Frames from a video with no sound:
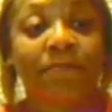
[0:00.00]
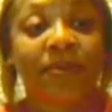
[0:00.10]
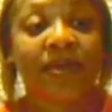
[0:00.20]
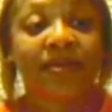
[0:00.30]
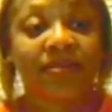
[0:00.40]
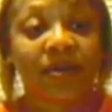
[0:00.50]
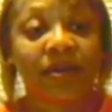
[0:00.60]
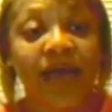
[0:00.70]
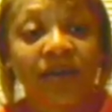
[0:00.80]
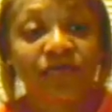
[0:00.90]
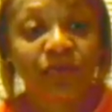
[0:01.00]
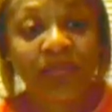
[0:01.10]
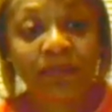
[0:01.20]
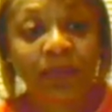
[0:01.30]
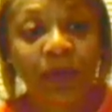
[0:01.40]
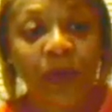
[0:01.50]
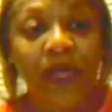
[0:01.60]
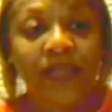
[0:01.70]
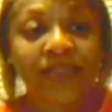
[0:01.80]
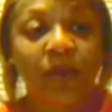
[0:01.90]
But there are a lot of
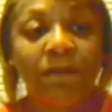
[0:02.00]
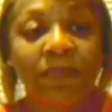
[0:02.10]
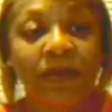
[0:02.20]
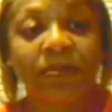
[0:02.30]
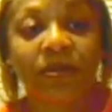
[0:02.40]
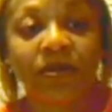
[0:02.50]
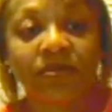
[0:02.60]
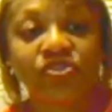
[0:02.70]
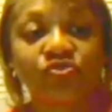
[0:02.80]
people that remember the